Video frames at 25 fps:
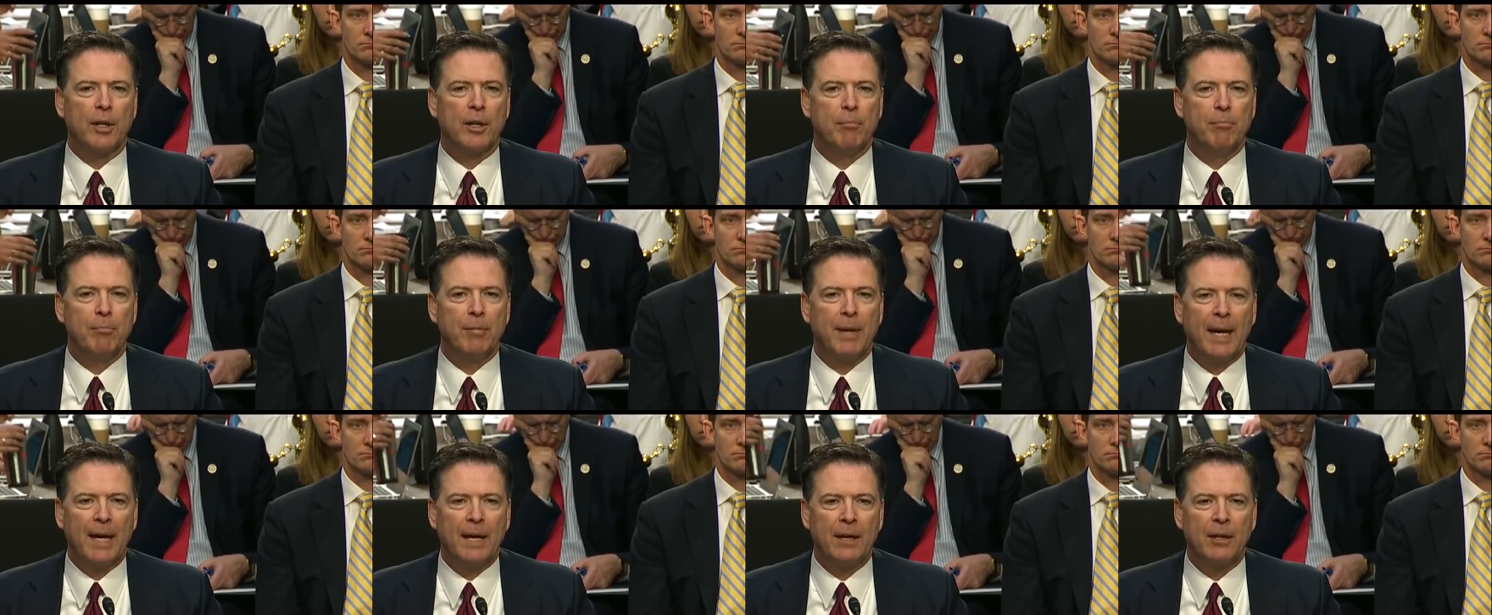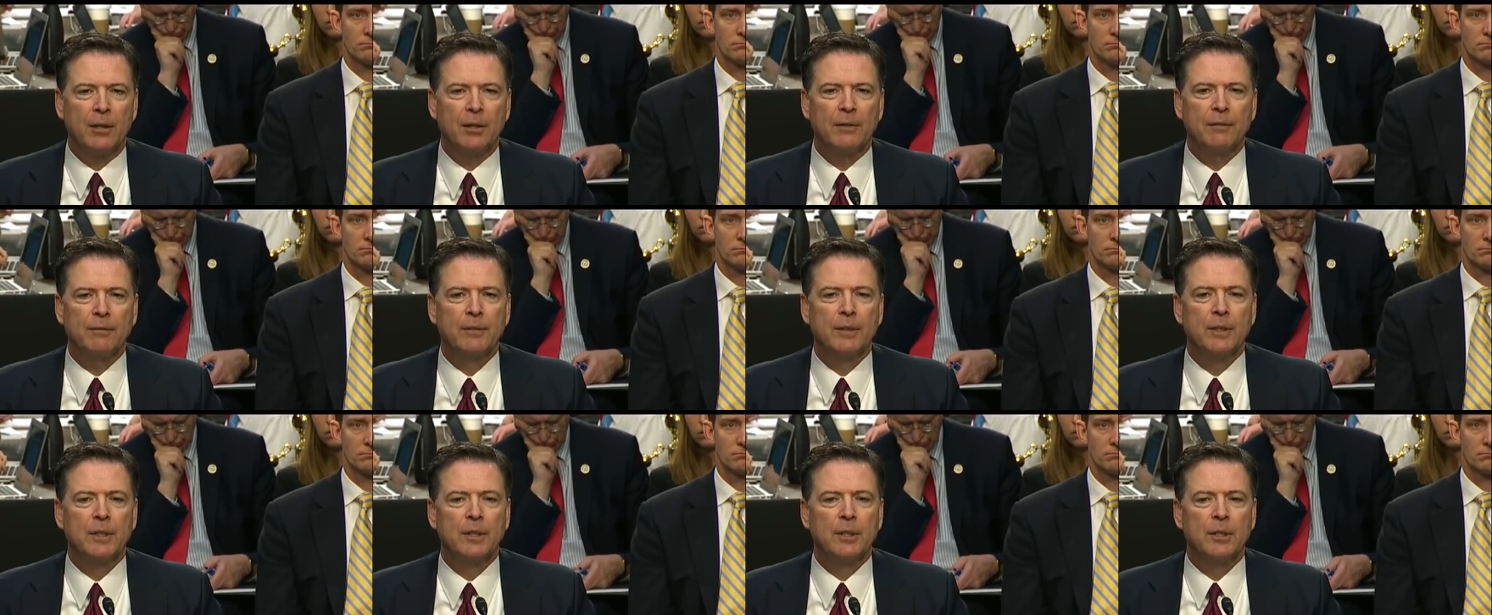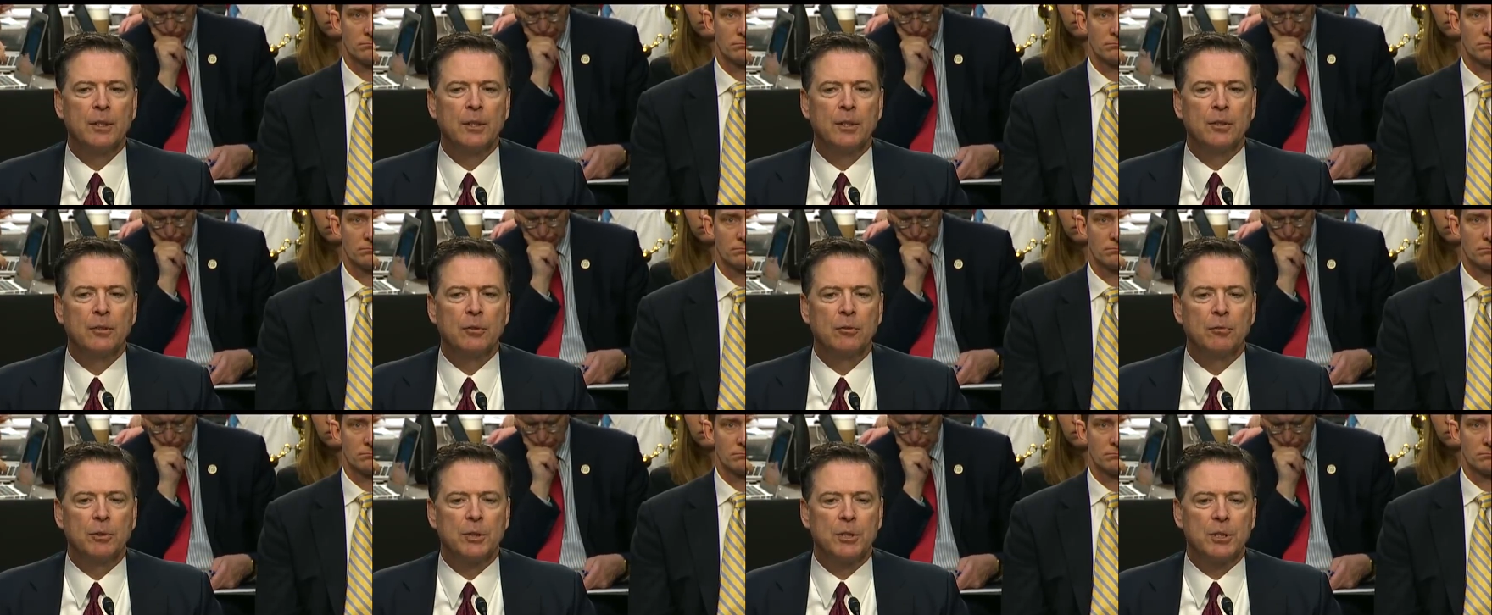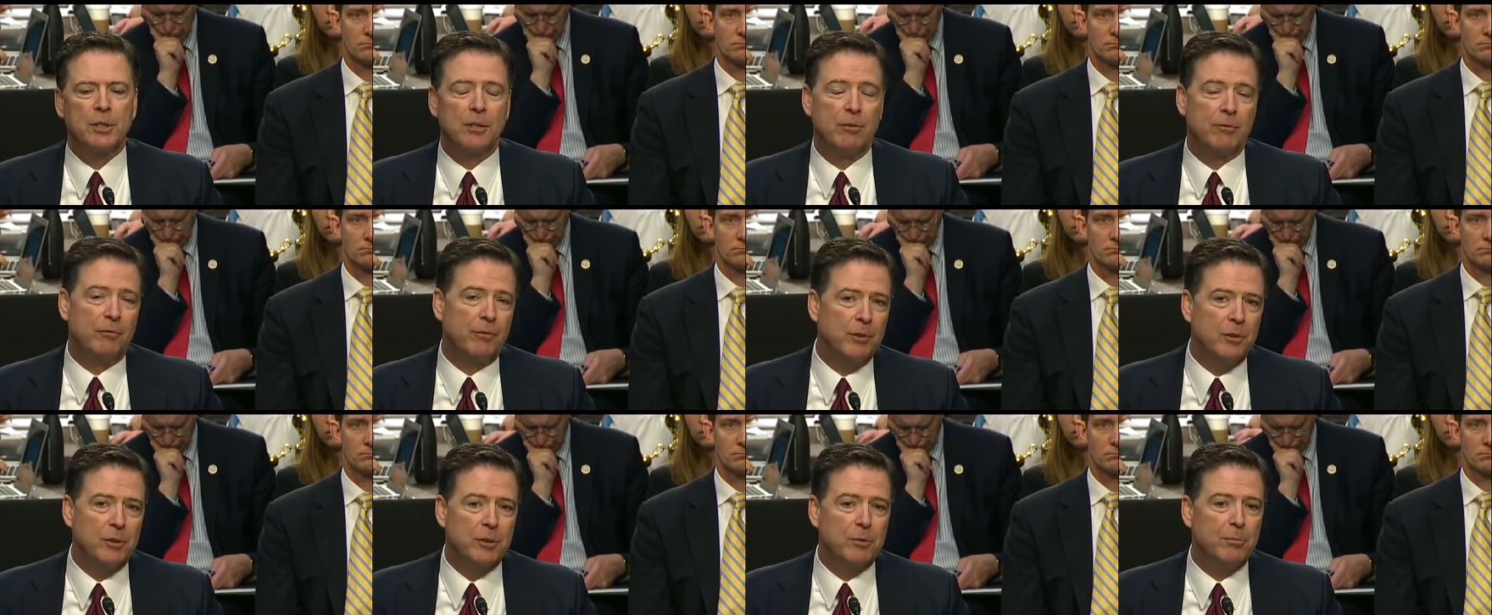Speaker 1: it a matter, which
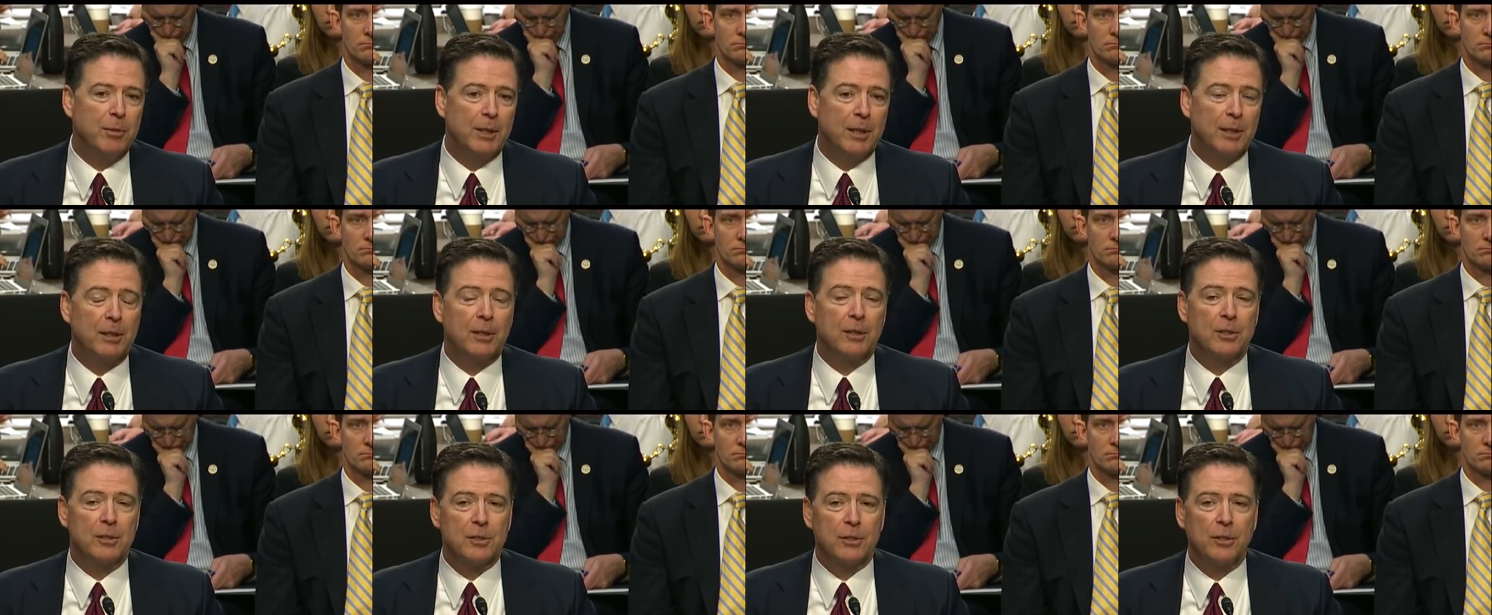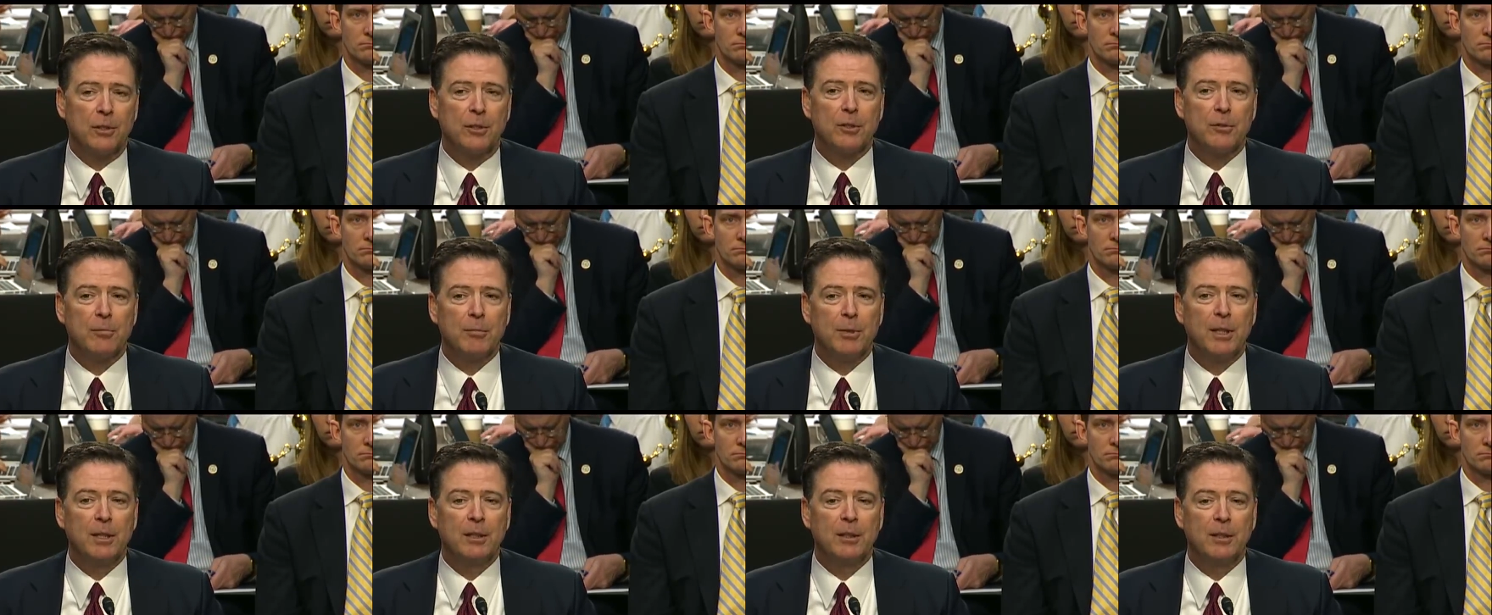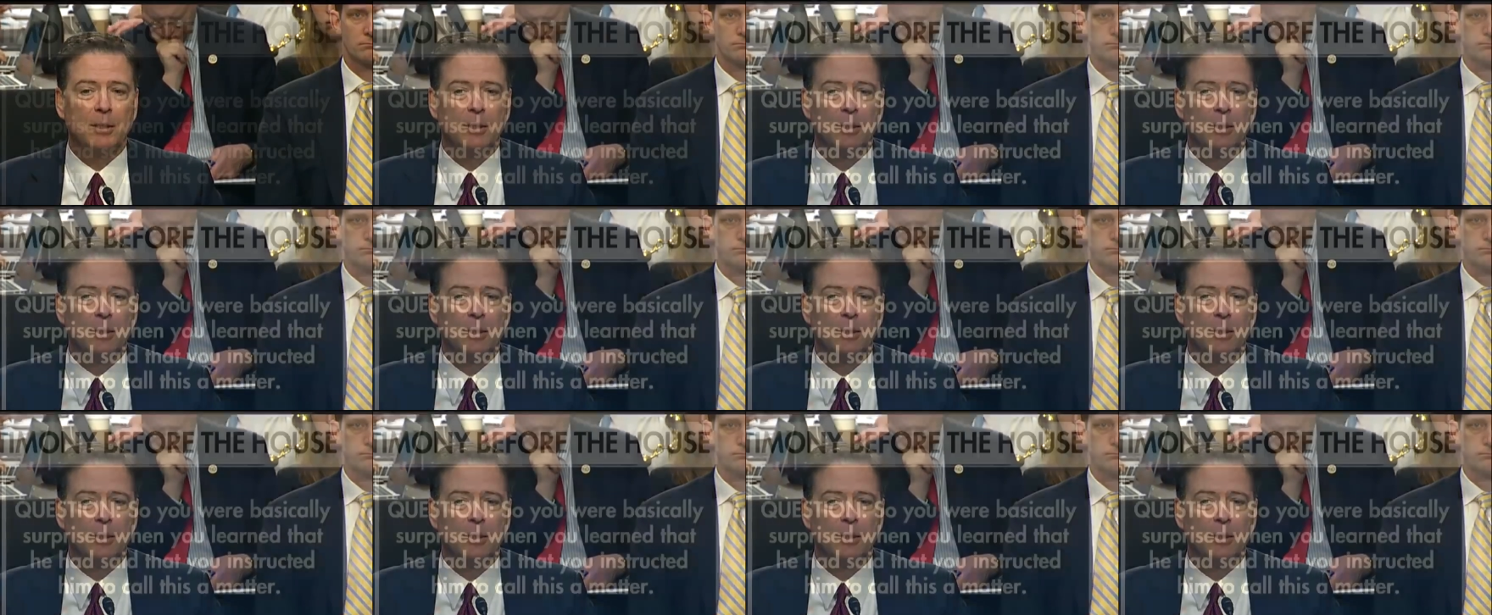confused me and concerned me.